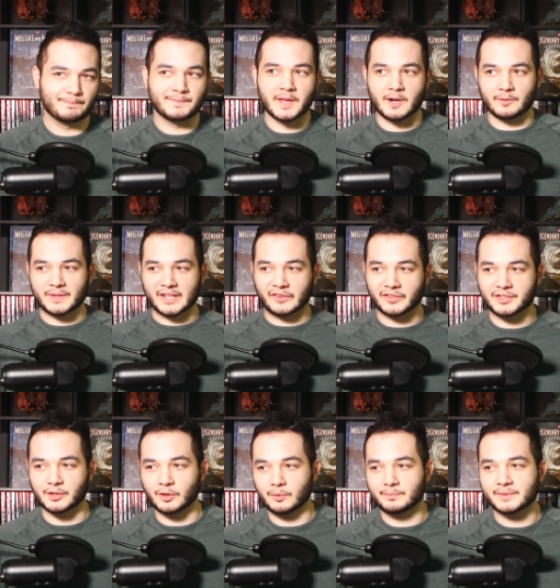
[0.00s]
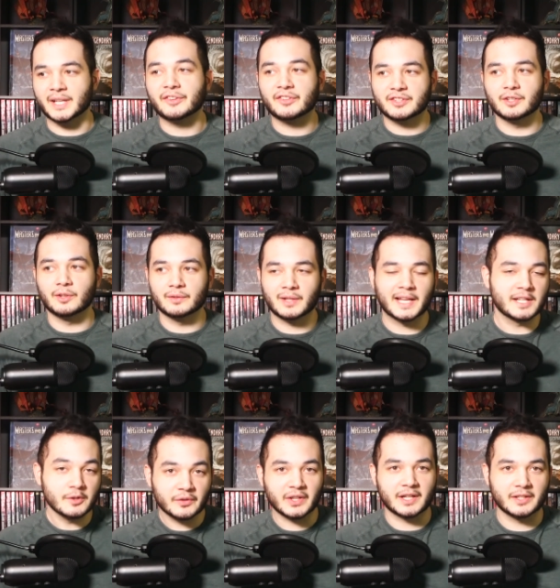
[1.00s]
you know, that's still, that's still,
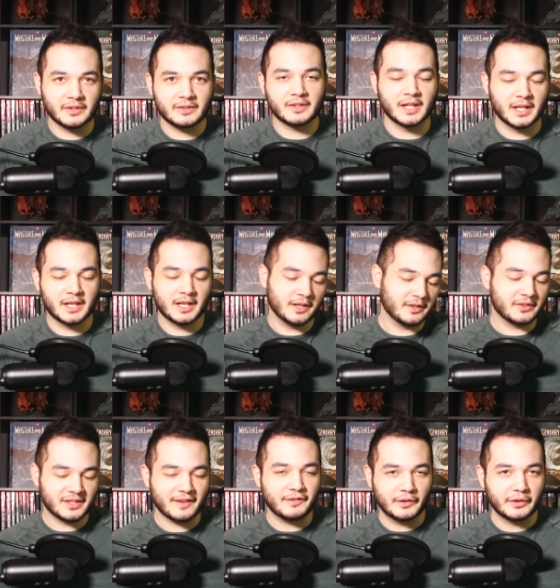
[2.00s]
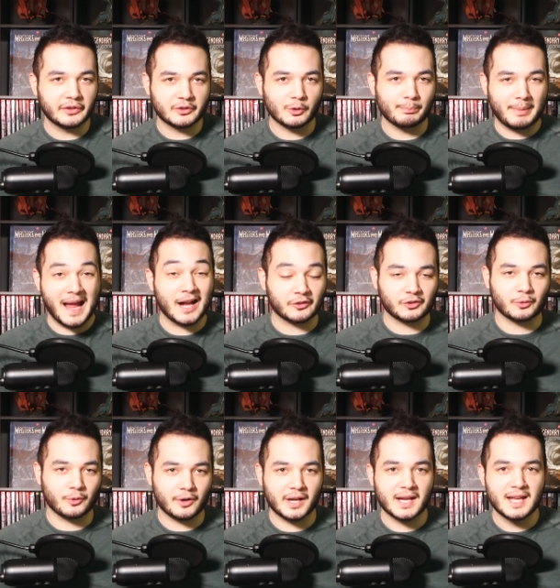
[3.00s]
like you said, it, it is definitely still
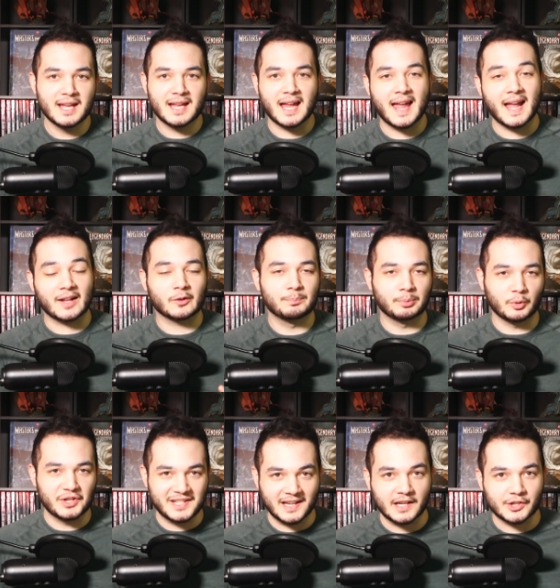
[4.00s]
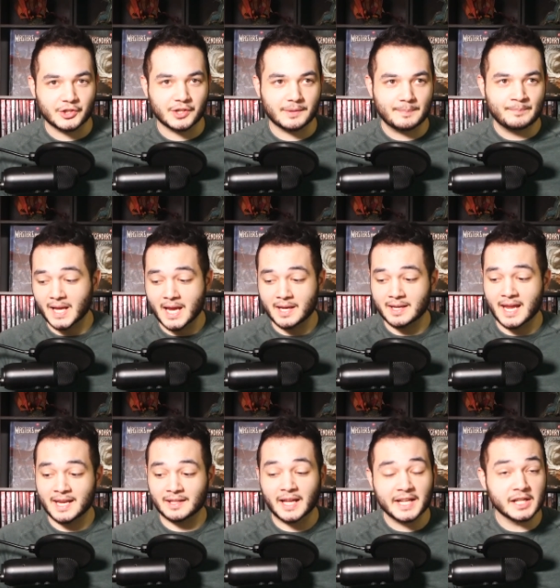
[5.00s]
backstory exploitation. And,
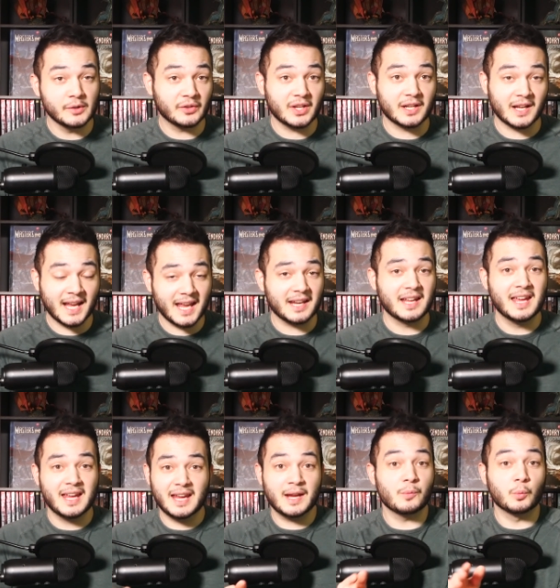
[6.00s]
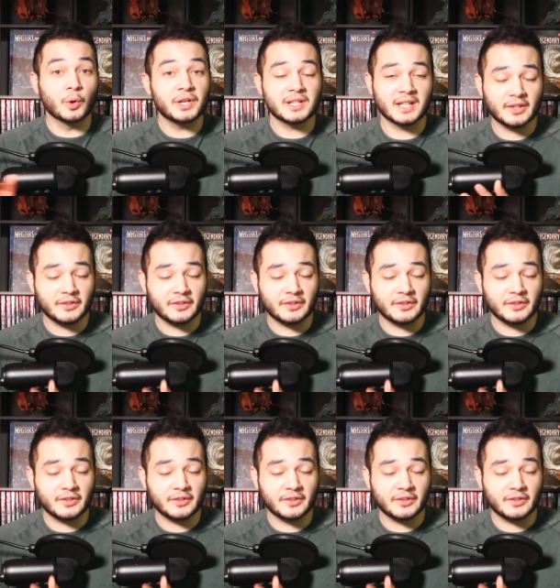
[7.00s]
and like you said, again, it wouldn't